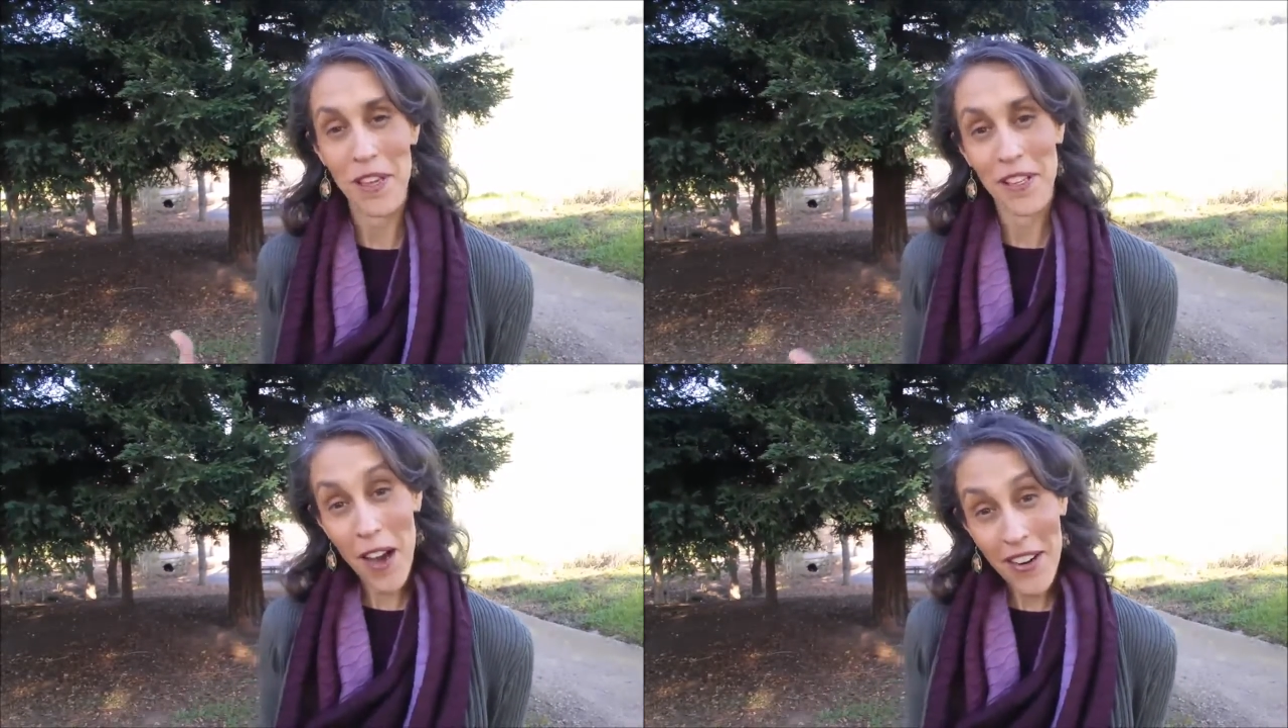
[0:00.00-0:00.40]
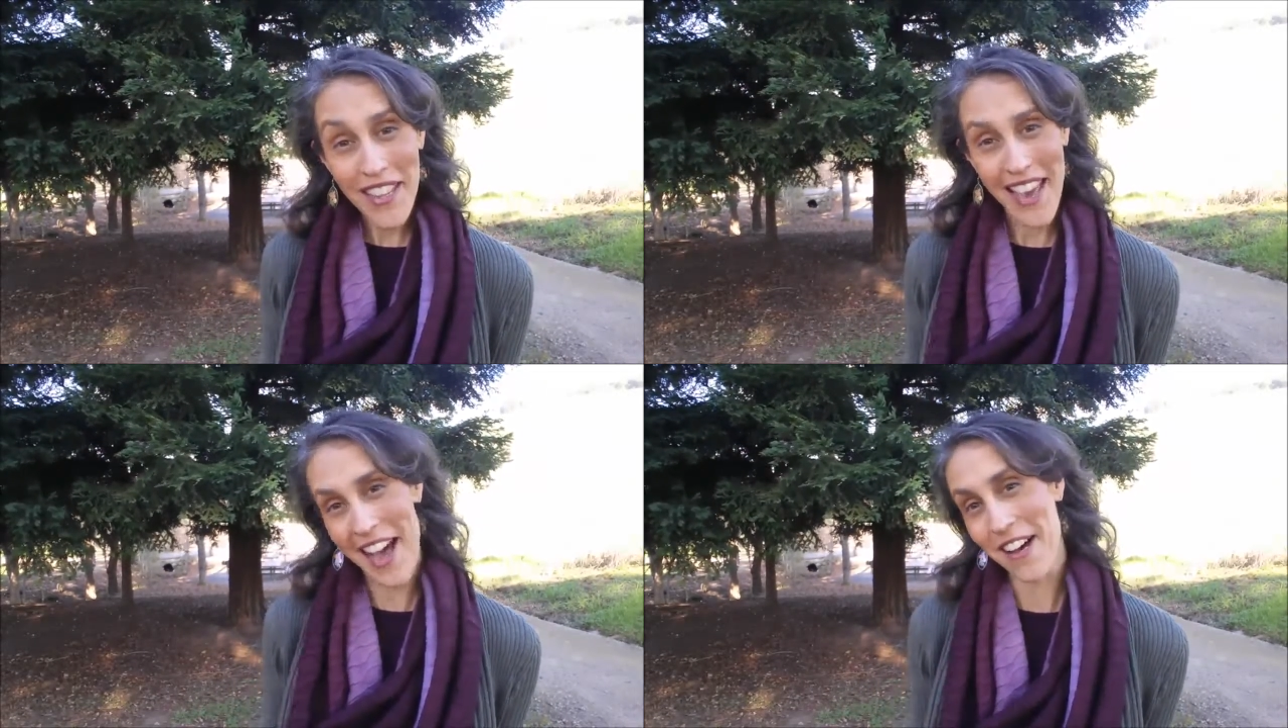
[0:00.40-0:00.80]
they go
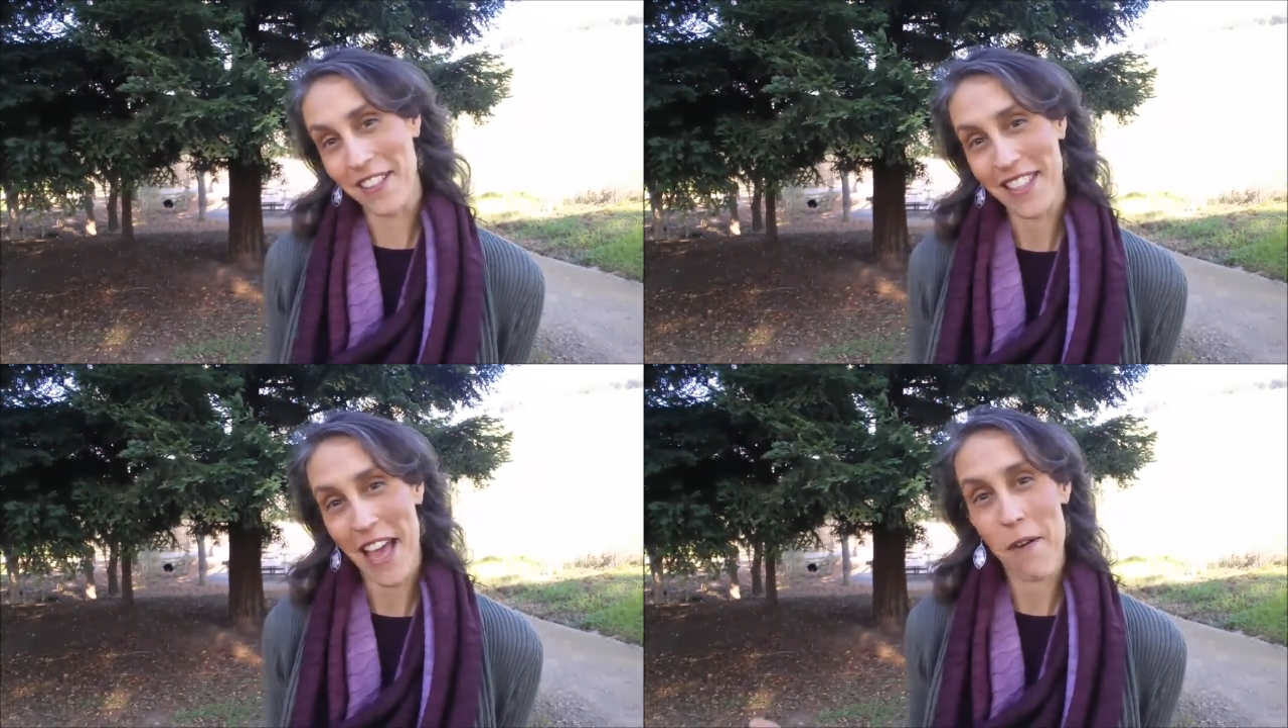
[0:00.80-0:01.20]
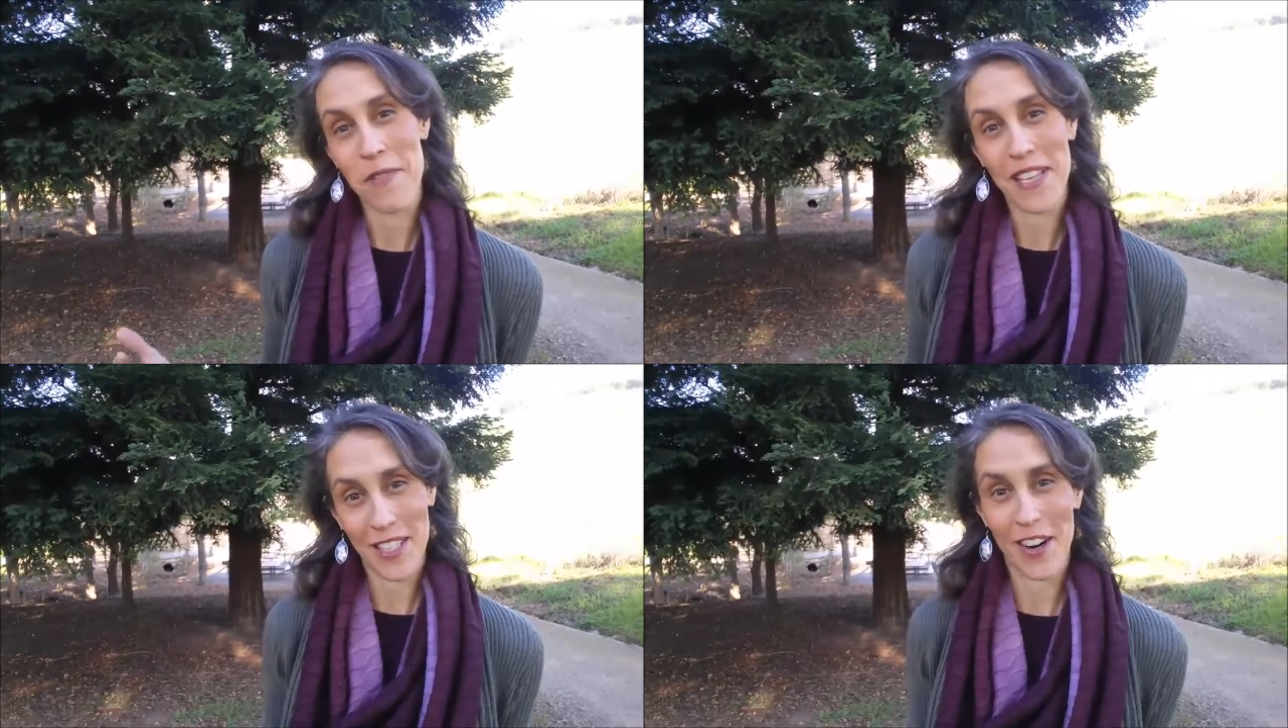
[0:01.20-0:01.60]
into the house,
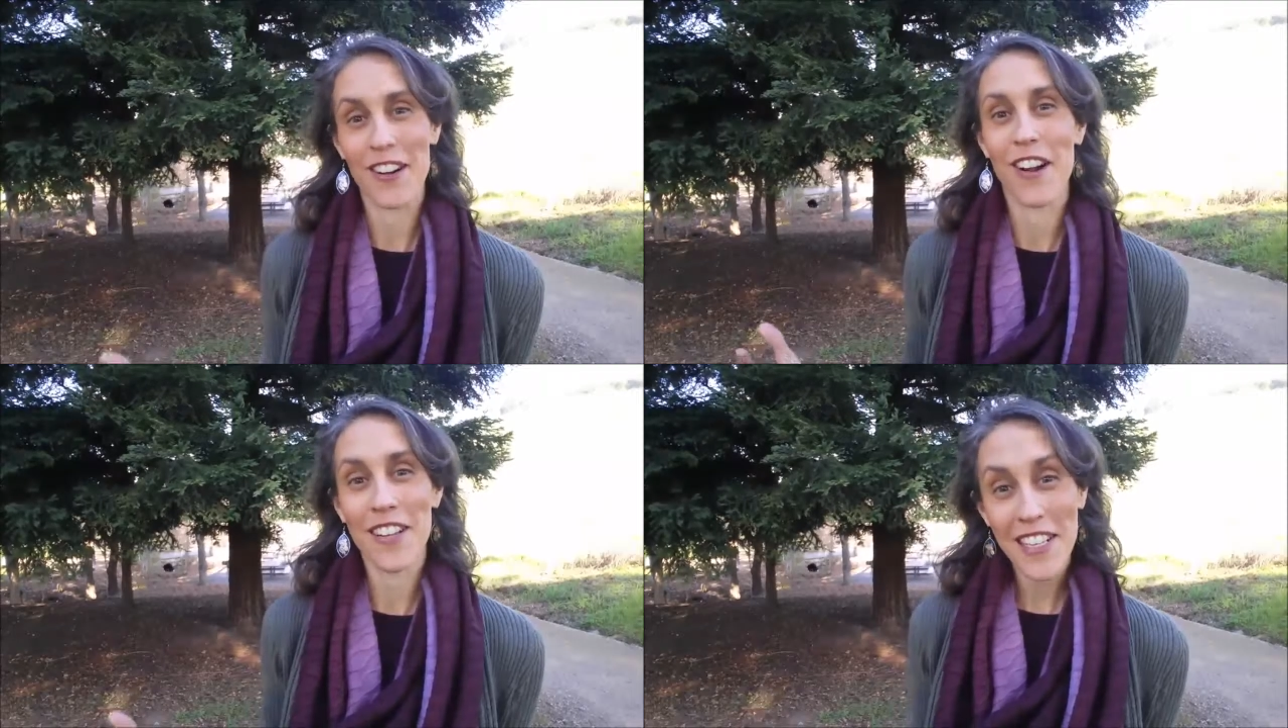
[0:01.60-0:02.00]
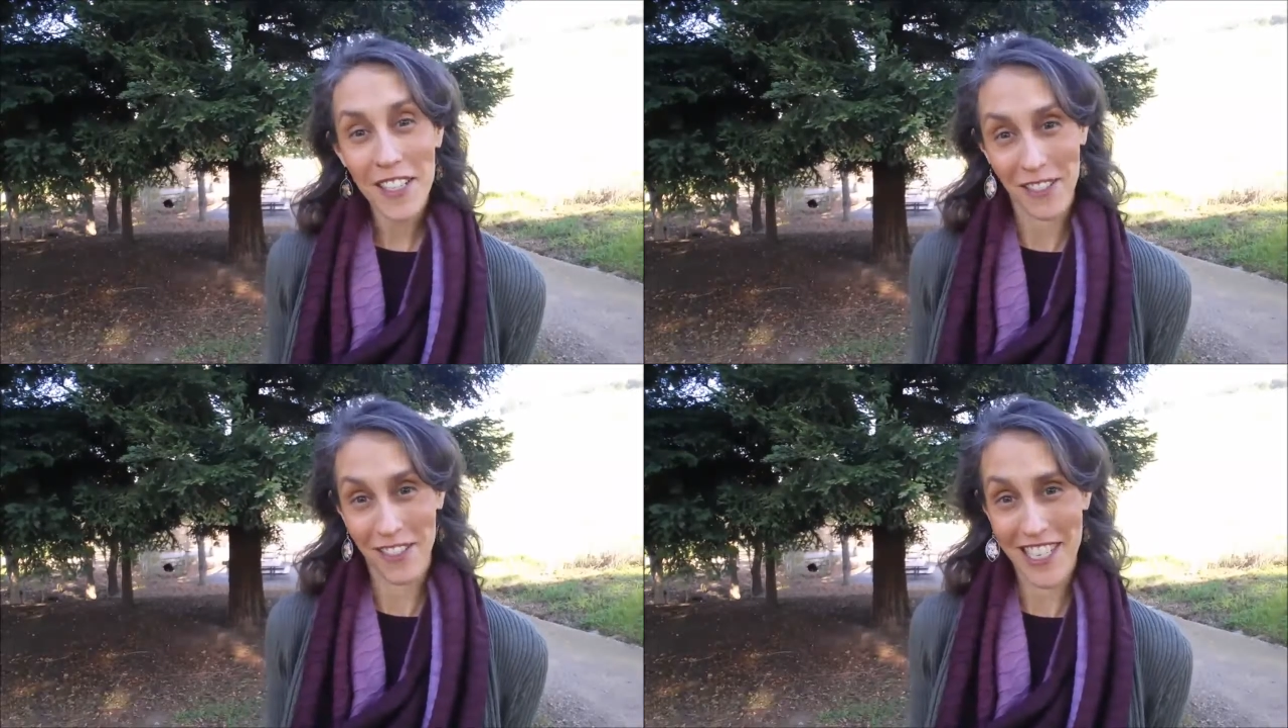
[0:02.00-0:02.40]
and we start our
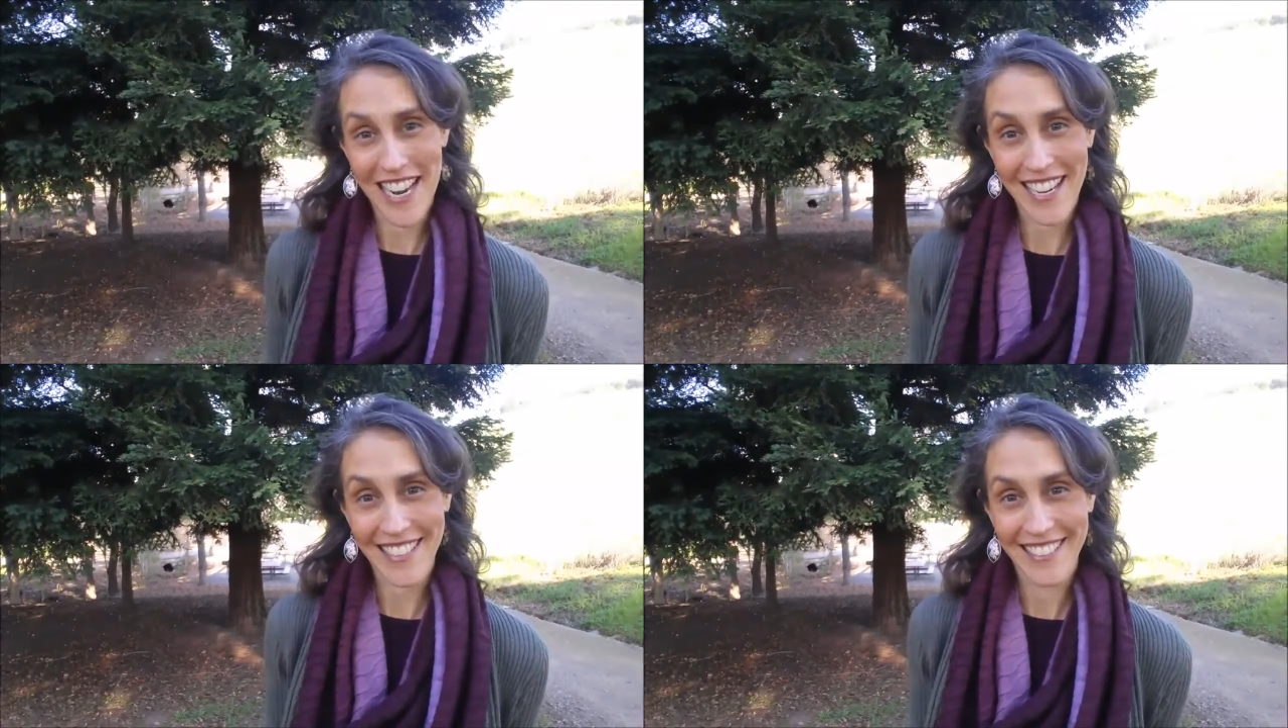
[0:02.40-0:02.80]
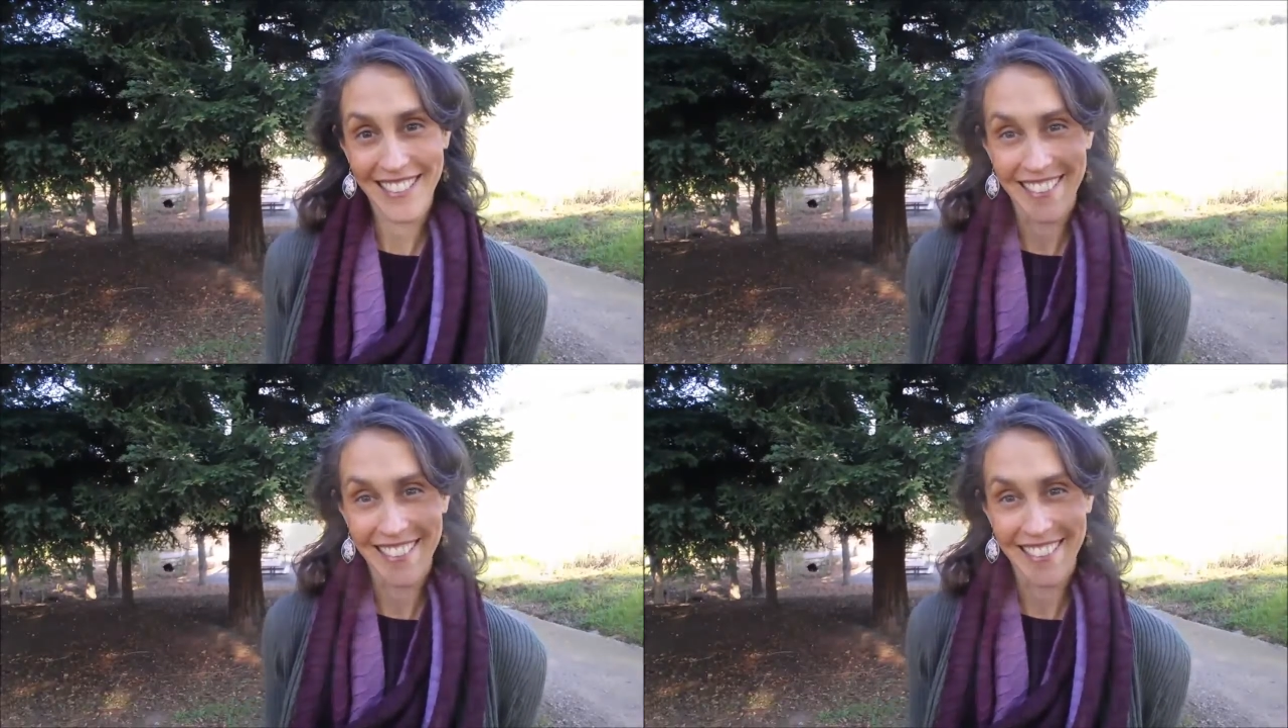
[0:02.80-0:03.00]
dinner routine.